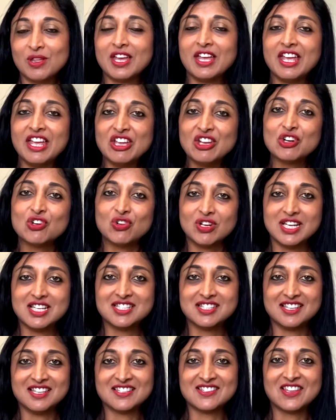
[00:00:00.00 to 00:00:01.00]
that
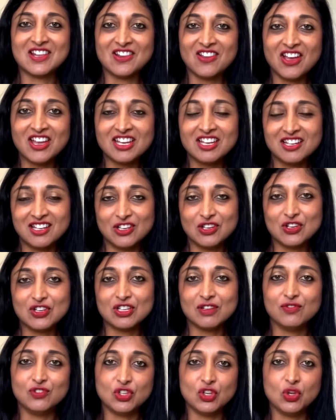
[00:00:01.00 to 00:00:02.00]
increases the likelihood
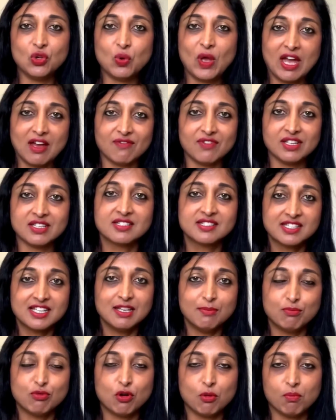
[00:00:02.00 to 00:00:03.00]
of you having
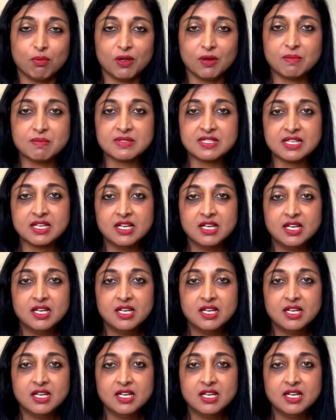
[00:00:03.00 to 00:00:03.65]
sleep problems?